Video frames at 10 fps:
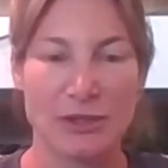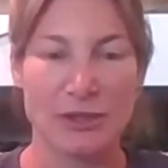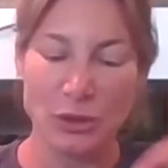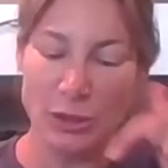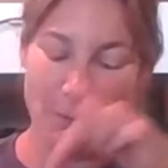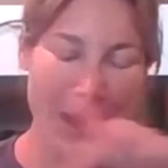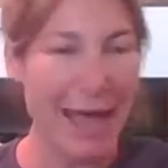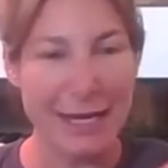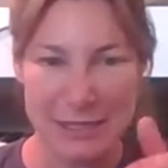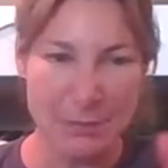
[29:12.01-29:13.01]
So you could
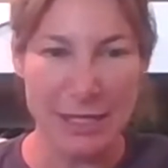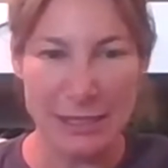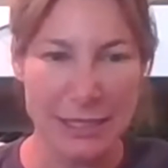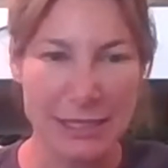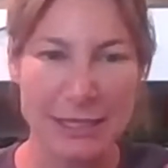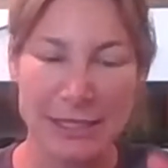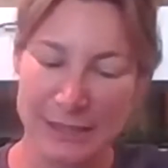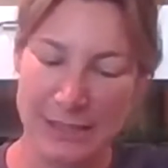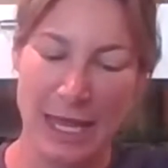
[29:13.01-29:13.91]
pack as many in as